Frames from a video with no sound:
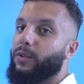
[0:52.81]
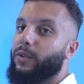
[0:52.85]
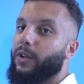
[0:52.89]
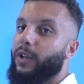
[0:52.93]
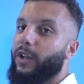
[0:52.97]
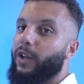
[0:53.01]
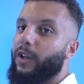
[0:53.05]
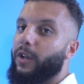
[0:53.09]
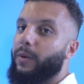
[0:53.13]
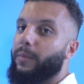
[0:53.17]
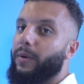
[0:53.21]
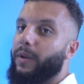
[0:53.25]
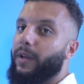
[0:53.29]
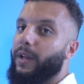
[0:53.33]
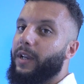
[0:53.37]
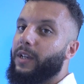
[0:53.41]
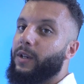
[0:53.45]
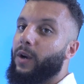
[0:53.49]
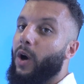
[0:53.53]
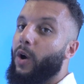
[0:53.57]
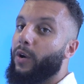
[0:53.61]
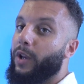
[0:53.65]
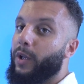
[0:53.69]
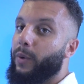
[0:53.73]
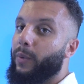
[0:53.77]
cube, it
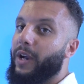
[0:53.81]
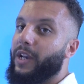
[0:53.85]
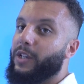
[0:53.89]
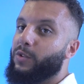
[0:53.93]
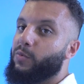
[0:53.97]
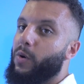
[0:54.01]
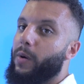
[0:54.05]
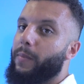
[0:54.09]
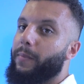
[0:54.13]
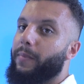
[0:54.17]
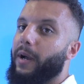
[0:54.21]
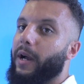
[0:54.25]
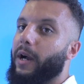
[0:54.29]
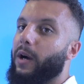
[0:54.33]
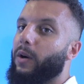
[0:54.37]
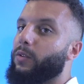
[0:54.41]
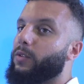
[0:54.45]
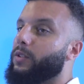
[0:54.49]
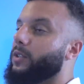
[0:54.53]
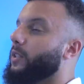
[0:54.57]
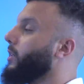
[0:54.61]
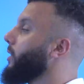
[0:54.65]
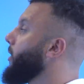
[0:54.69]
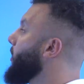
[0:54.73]
only weighs 1 pound.